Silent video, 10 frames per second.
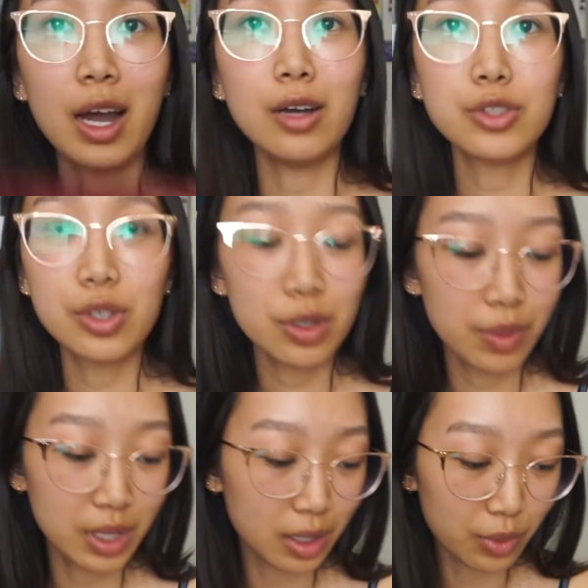I'll show you
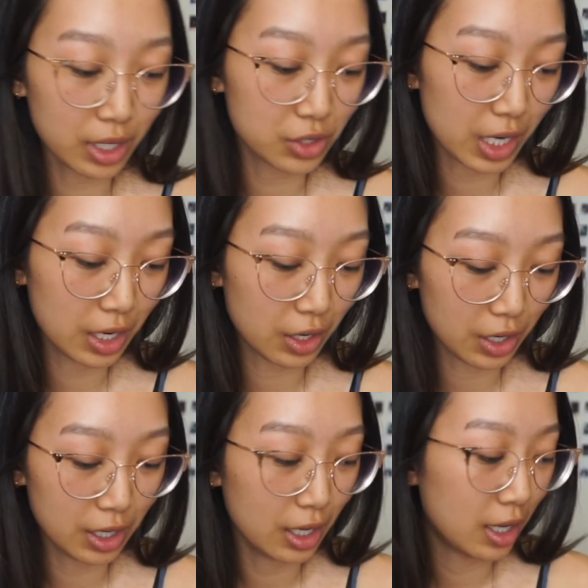when I try it on.